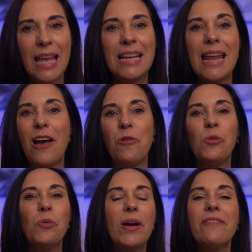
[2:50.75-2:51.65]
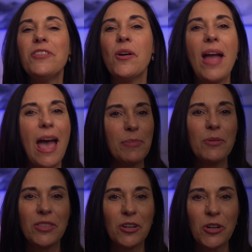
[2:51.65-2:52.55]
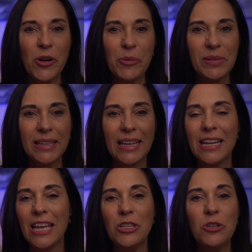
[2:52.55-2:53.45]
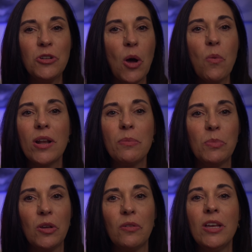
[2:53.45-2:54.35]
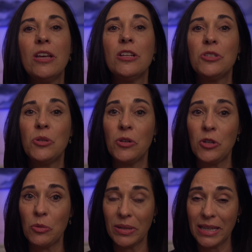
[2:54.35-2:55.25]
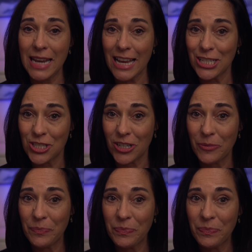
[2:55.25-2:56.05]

Now, what if you're happy with your current plan and you don't want to move to a new plan next year?